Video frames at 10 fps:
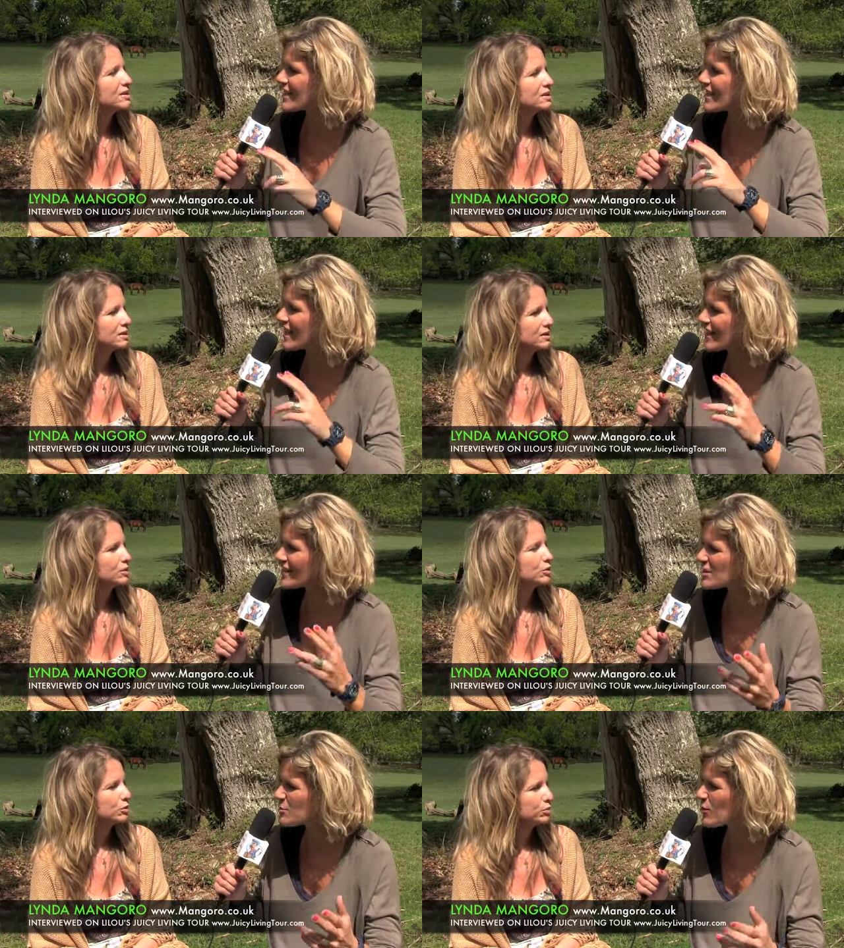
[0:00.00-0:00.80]
Speaker 1: it, and then
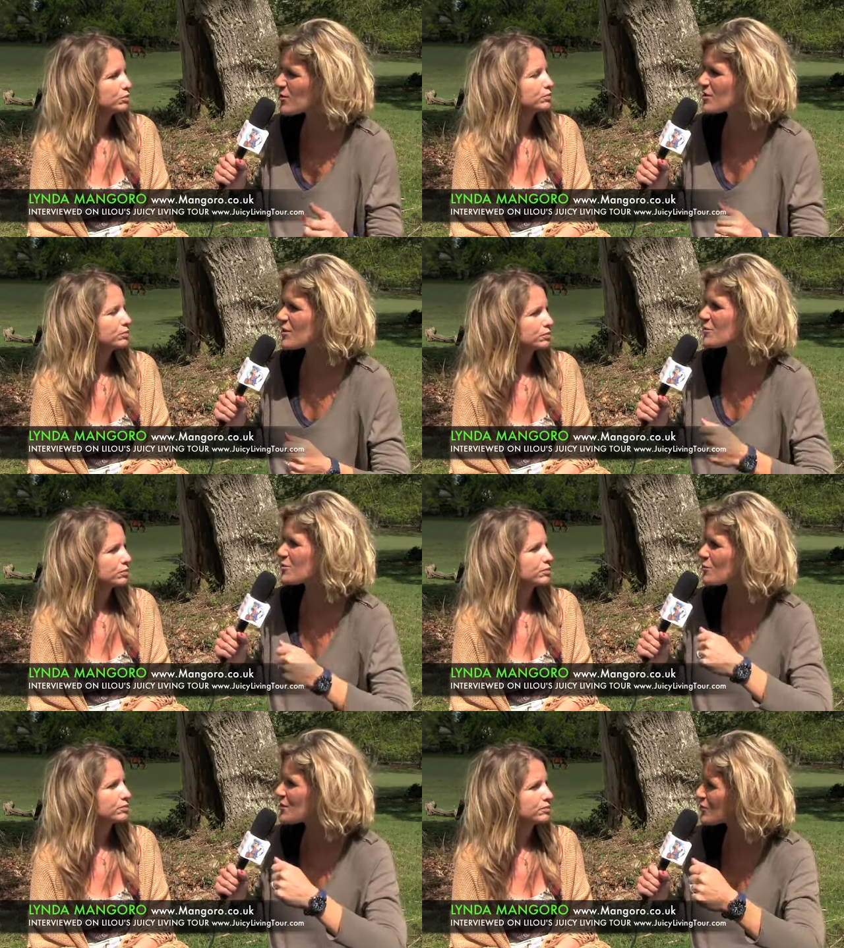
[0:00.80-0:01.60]
this person, it
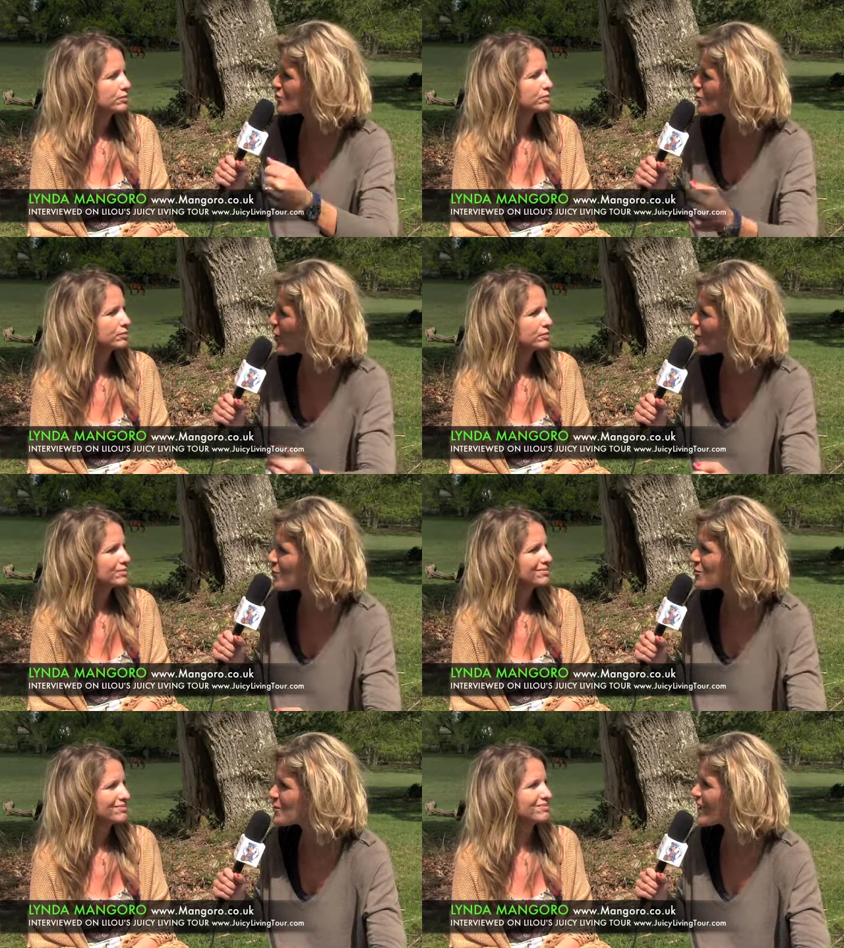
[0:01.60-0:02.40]
was always a
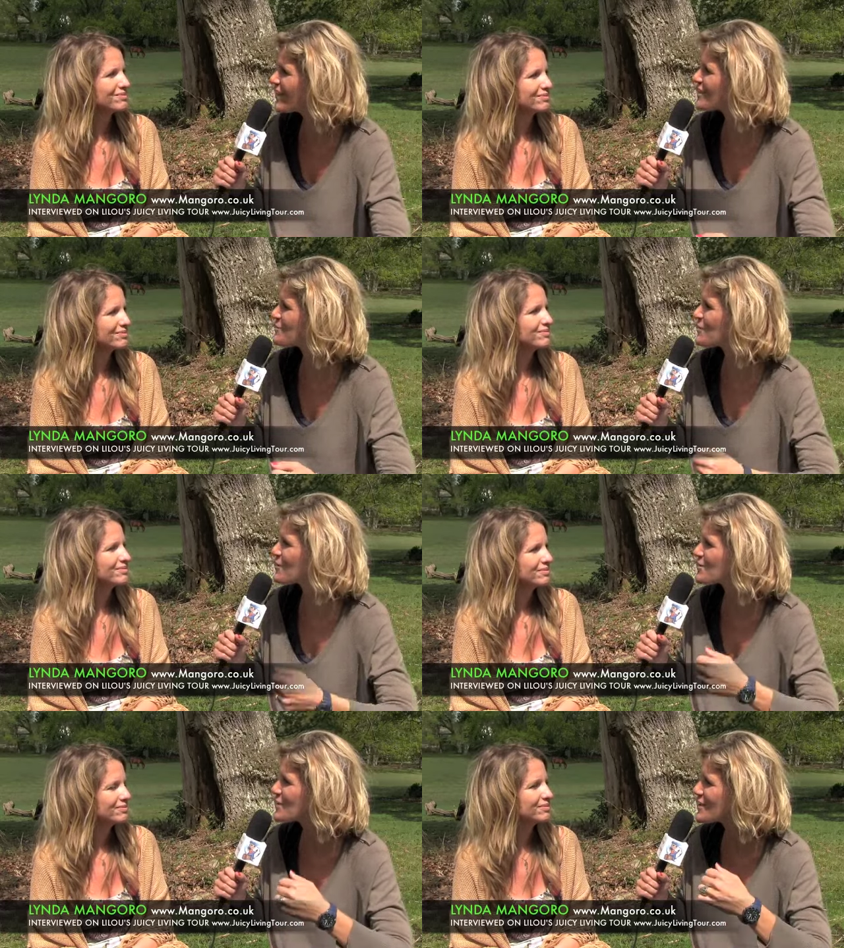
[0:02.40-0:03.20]
struggle to get this
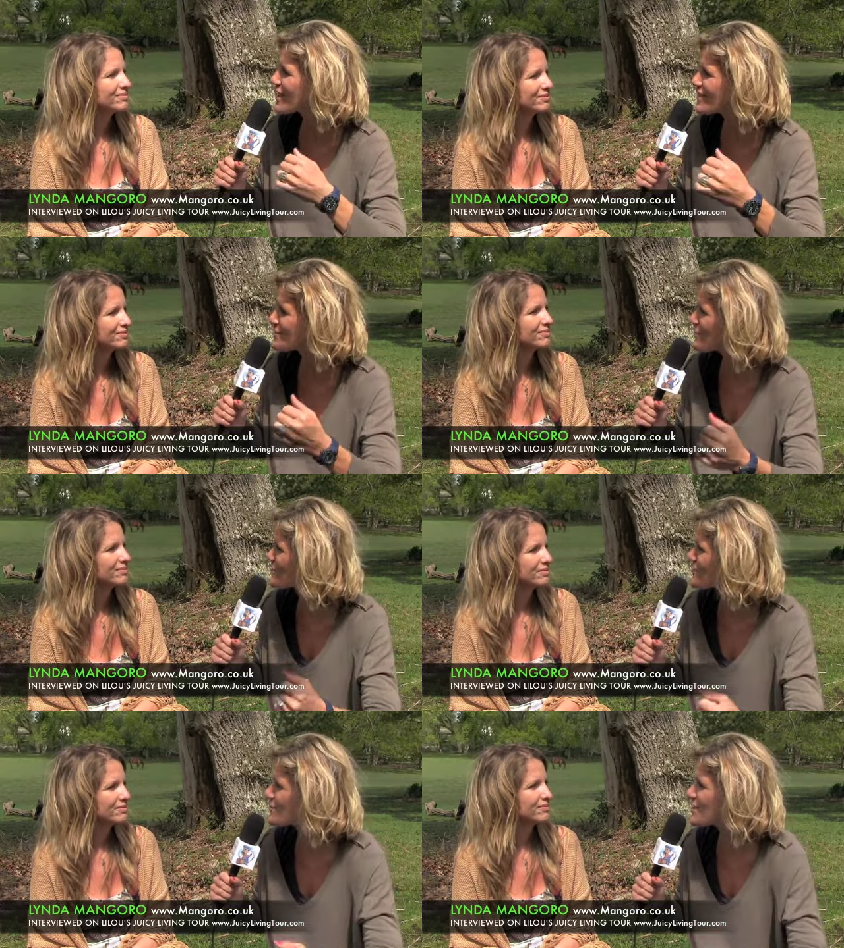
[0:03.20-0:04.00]
person, and this
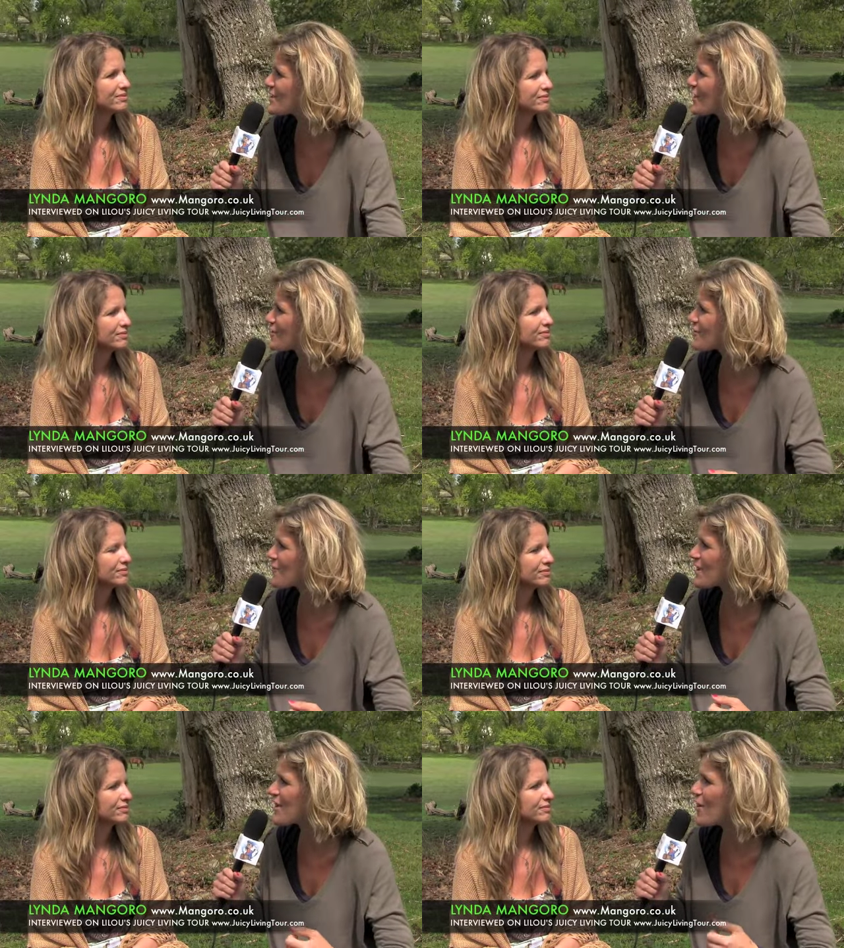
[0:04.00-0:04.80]
person was not
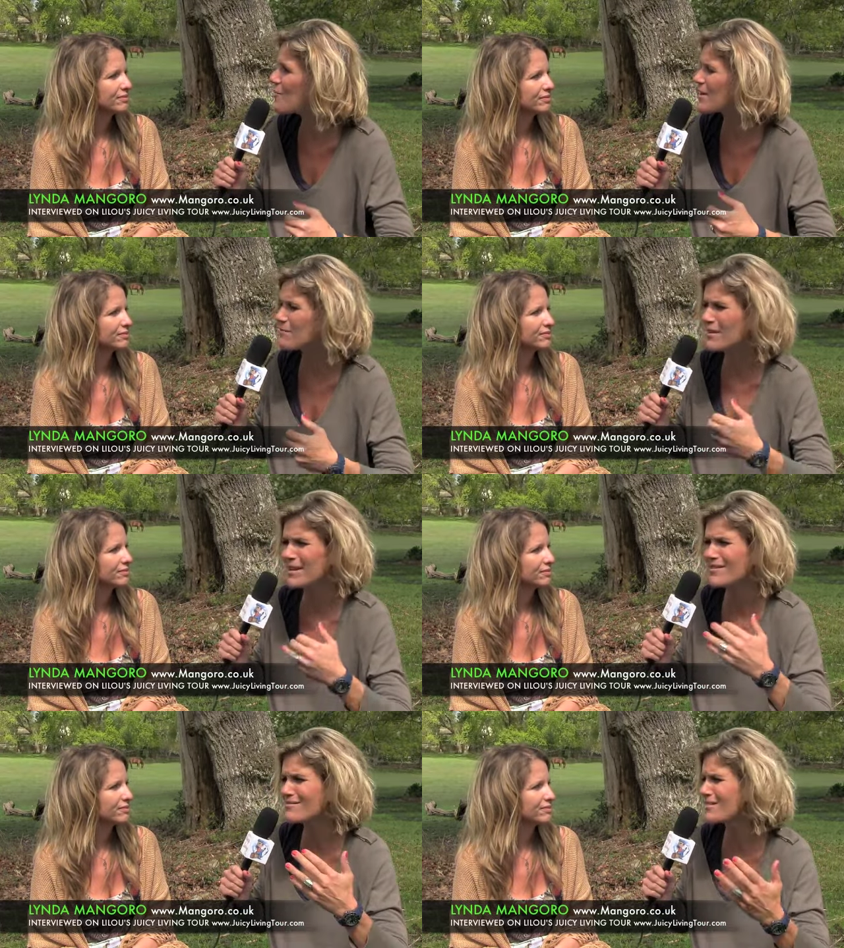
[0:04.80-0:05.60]
showing up, and I'm
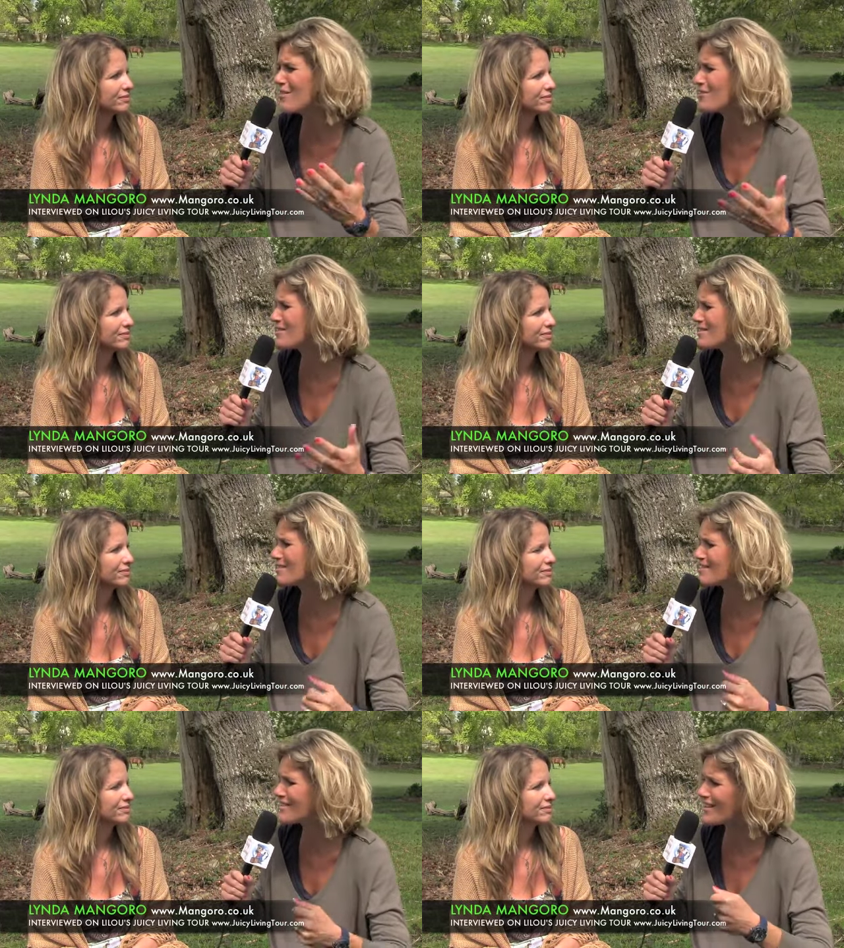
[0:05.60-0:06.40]
like, oh no,
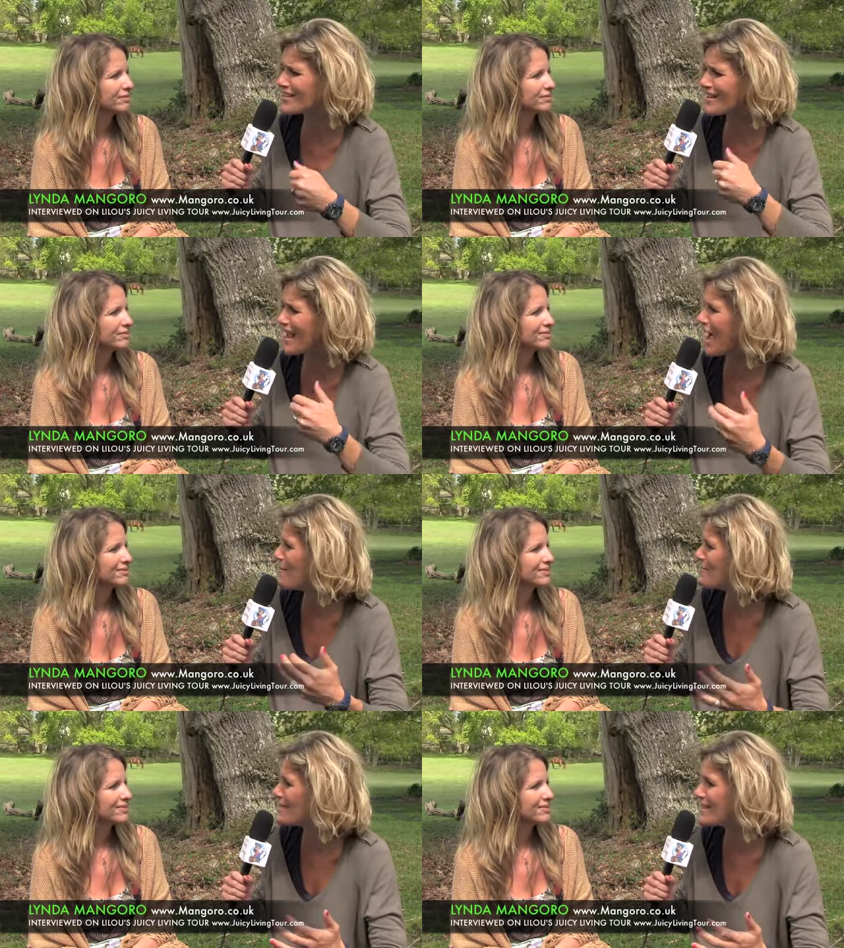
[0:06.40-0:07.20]
this is not going to
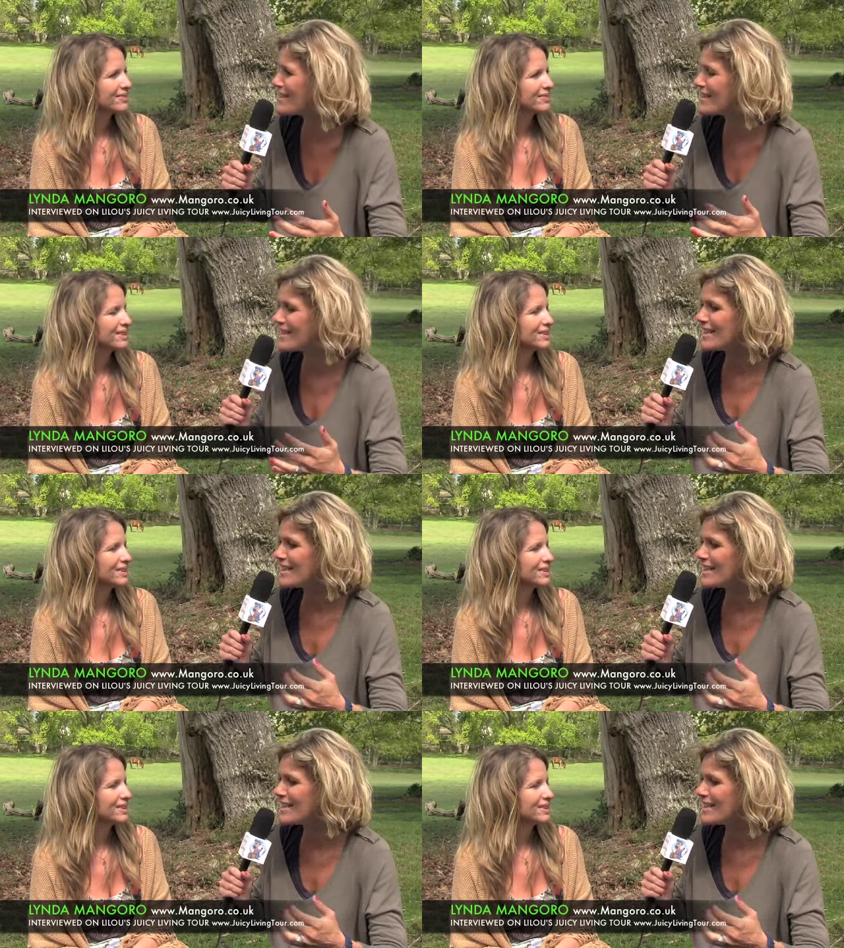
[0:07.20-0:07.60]
happen.